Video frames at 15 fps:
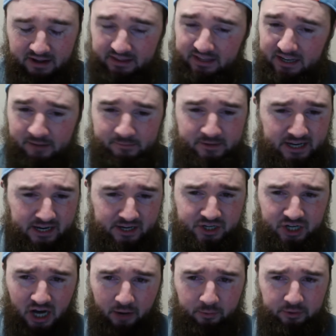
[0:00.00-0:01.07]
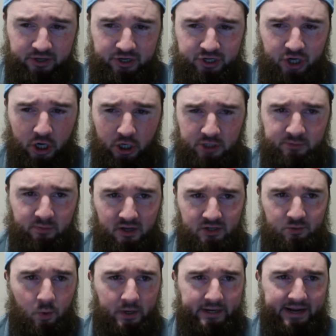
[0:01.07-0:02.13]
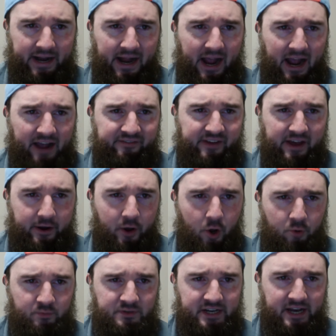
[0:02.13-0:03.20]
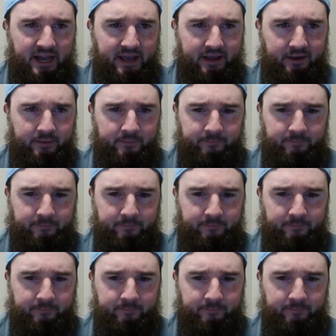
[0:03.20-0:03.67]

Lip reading: I'm going to take a shot with the Sharks +1.5 at home today.